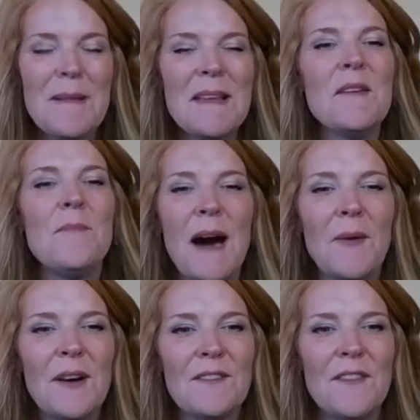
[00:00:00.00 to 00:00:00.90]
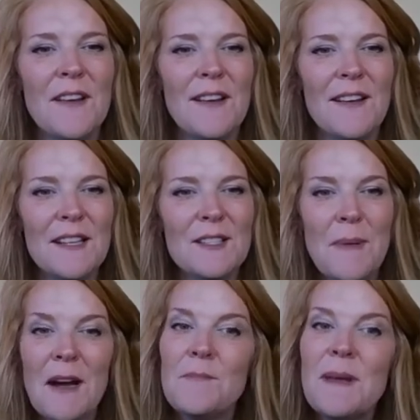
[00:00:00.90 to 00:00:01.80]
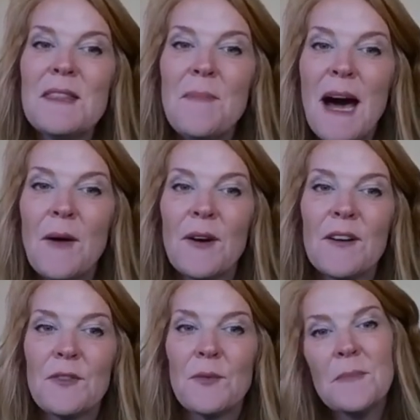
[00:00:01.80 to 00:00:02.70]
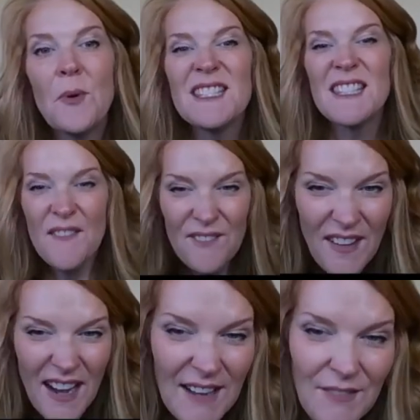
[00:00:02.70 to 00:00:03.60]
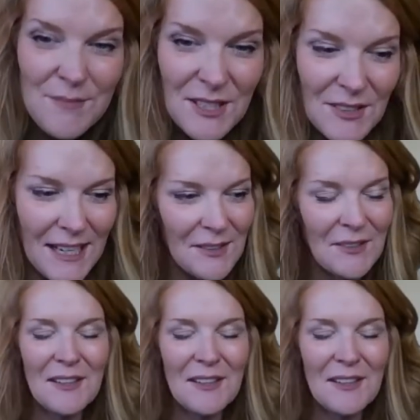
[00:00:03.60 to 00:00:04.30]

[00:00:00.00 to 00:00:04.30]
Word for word: the power of, it's about, been the power of three point seven five up till now.